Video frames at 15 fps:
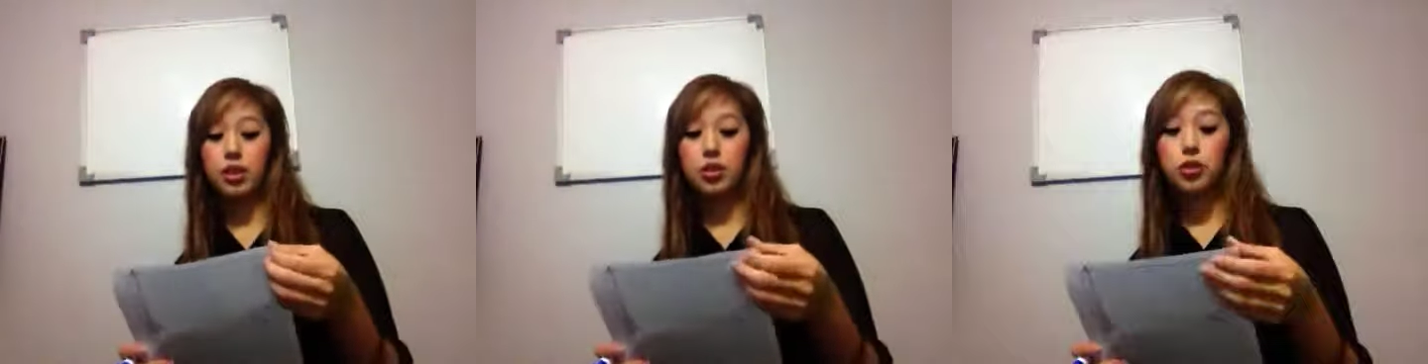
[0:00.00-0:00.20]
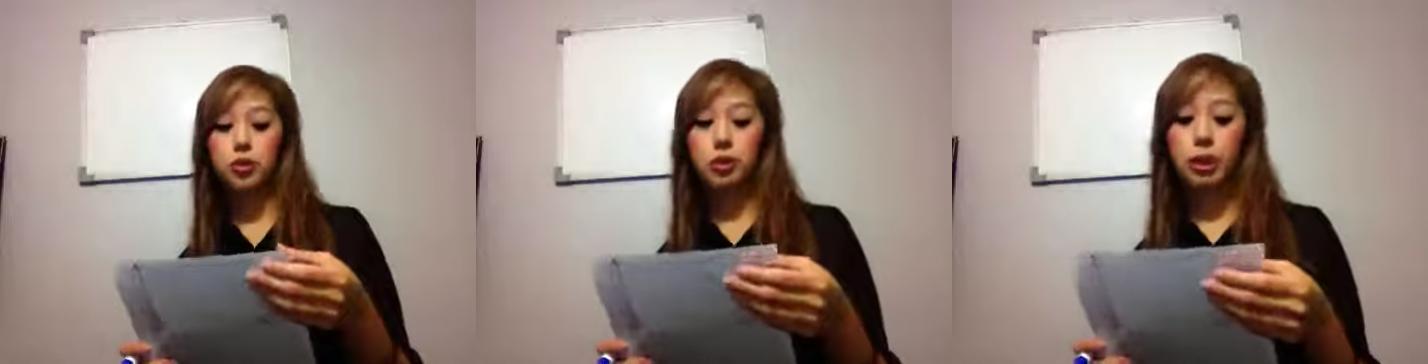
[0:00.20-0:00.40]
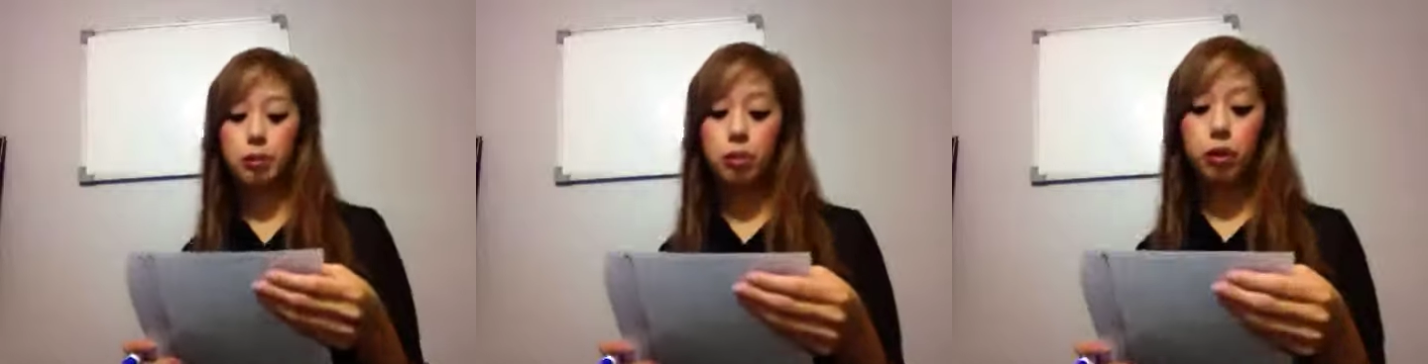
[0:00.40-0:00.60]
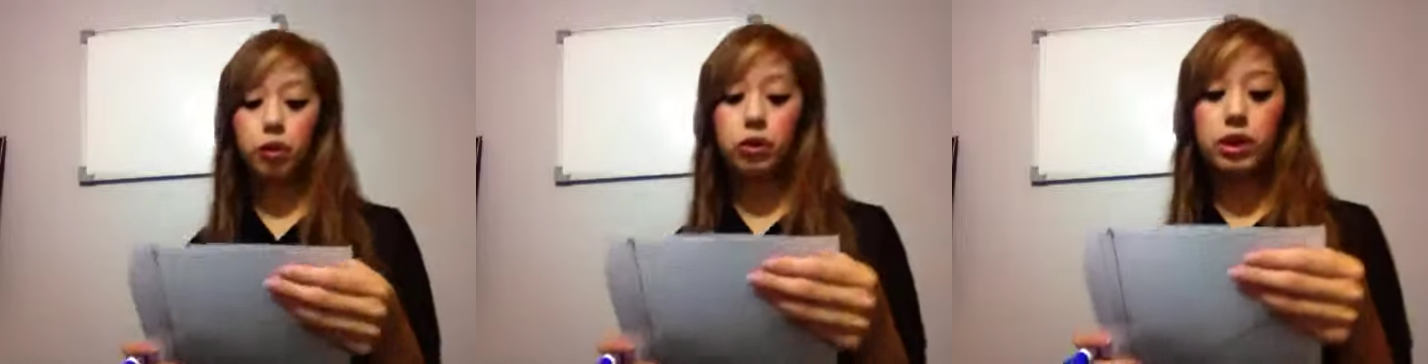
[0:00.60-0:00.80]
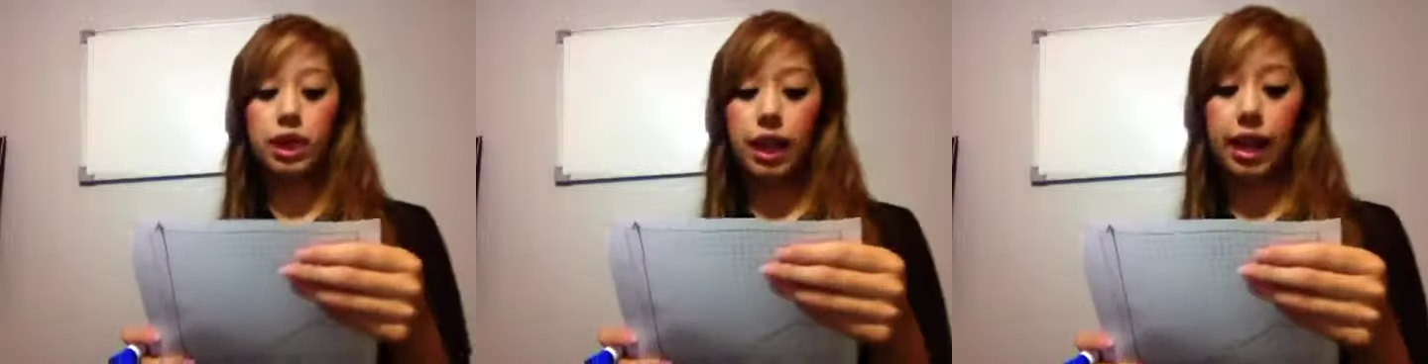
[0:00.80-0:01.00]

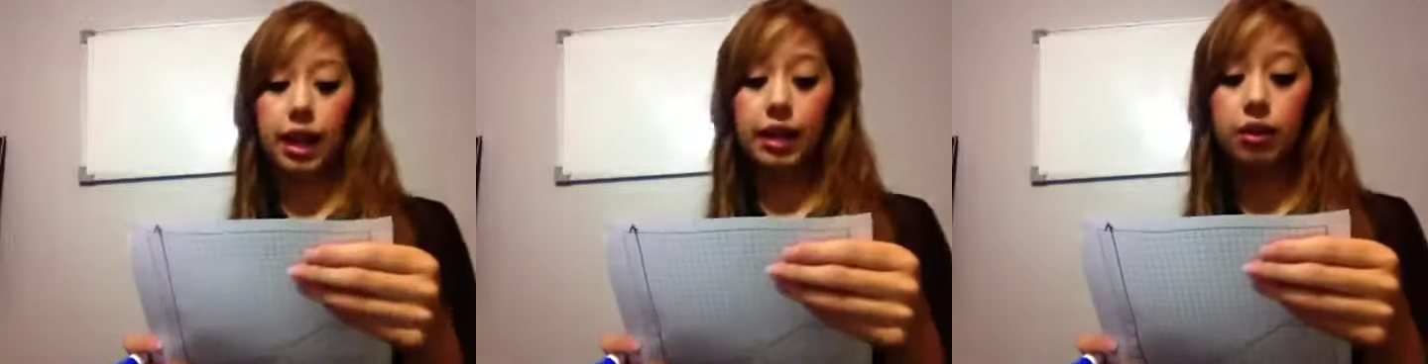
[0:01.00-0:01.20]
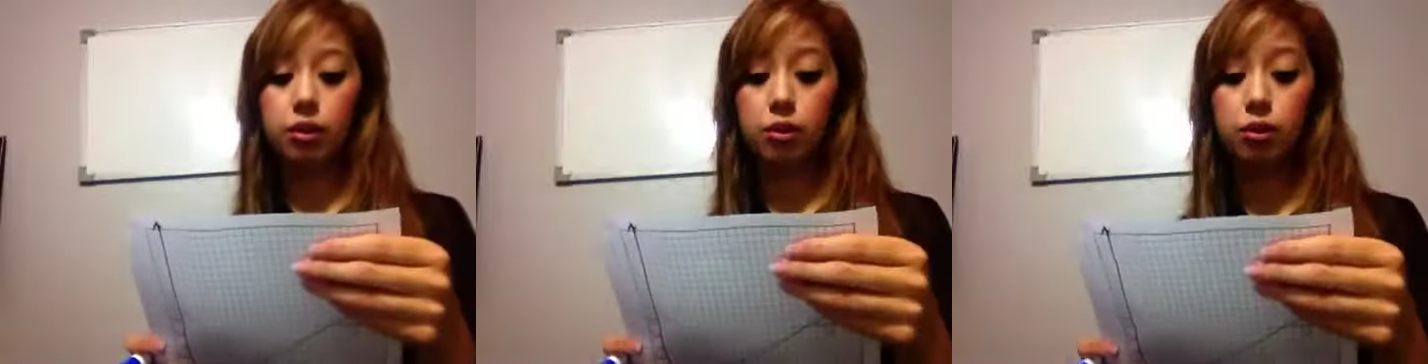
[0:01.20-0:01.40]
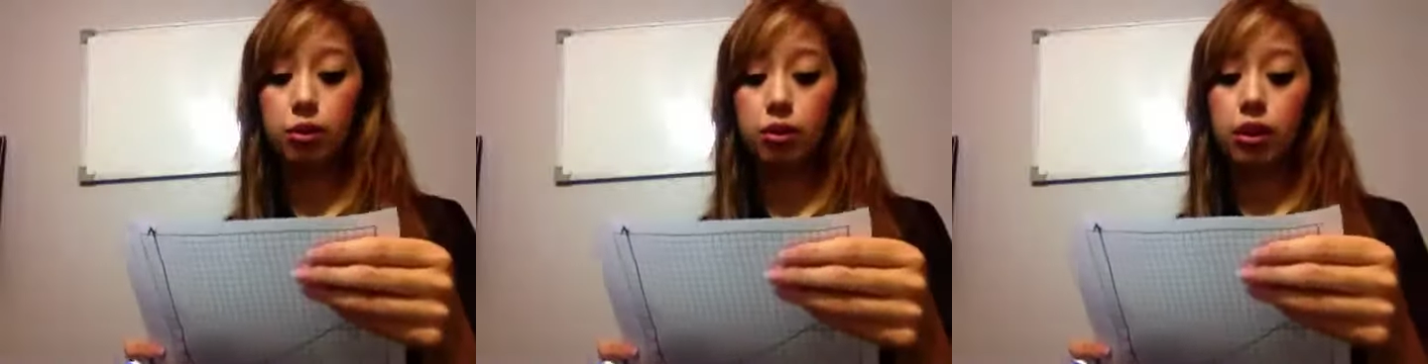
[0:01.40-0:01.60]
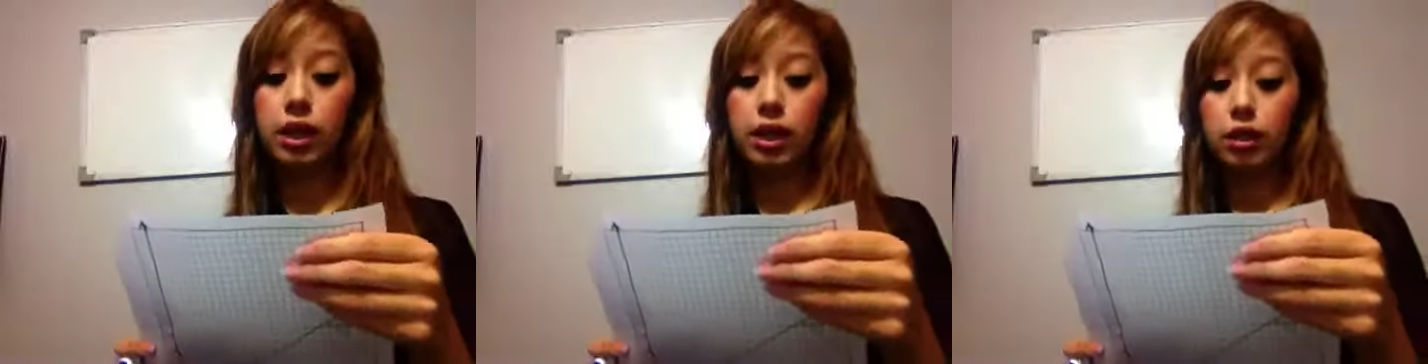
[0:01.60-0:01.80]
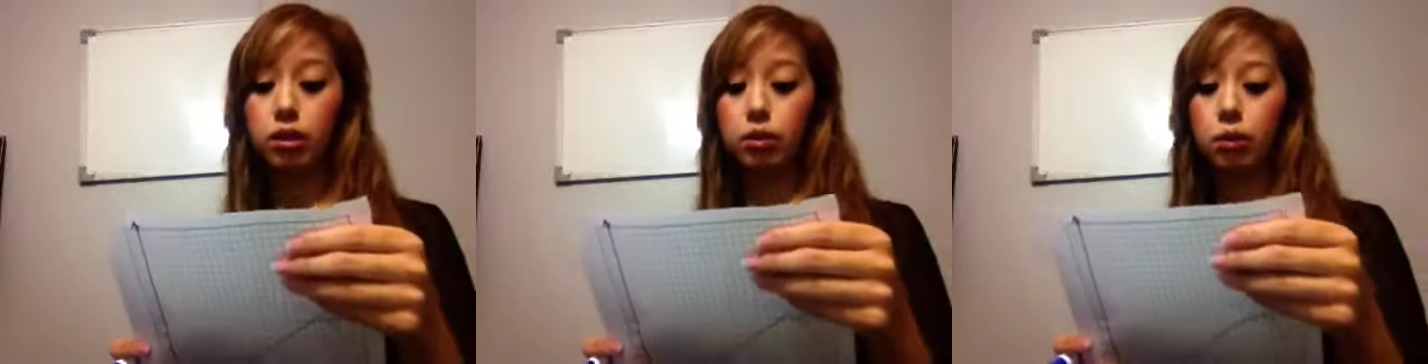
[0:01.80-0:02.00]
Treebolt High School
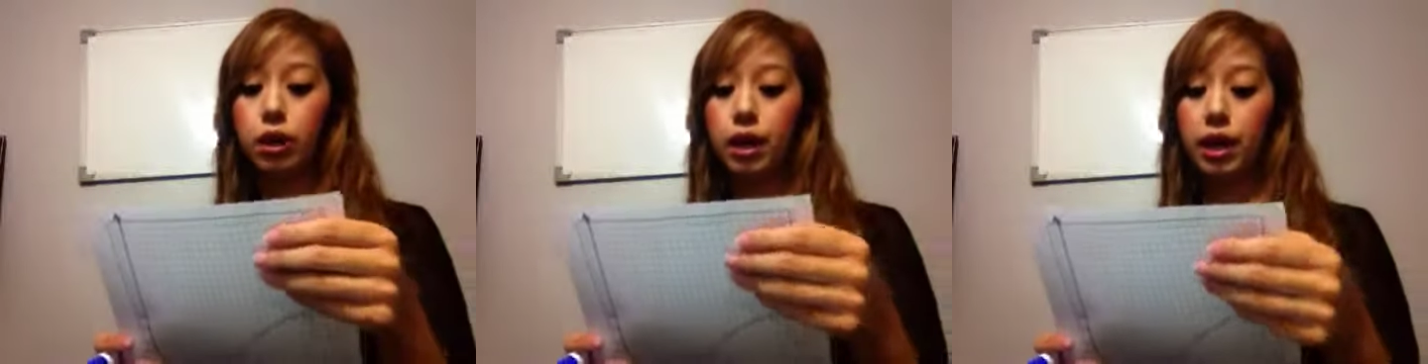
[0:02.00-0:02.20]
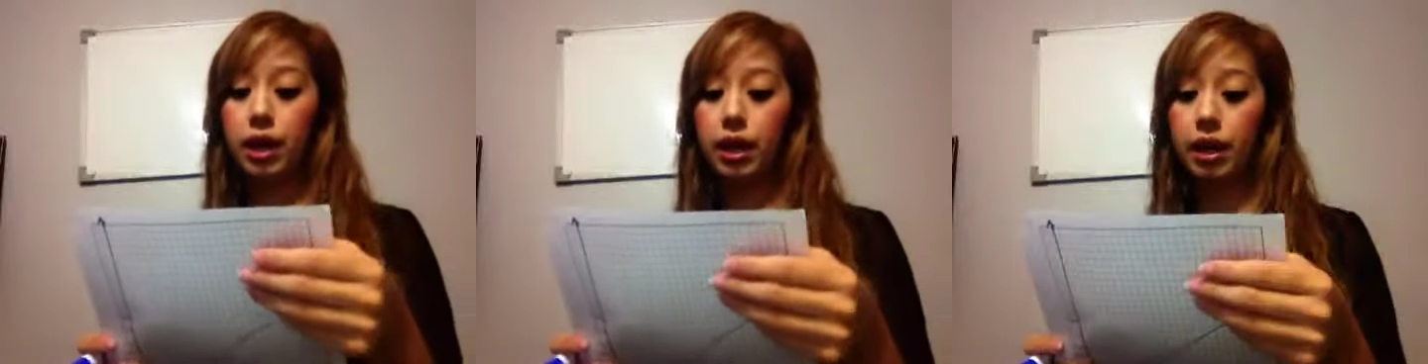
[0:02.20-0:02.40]
is running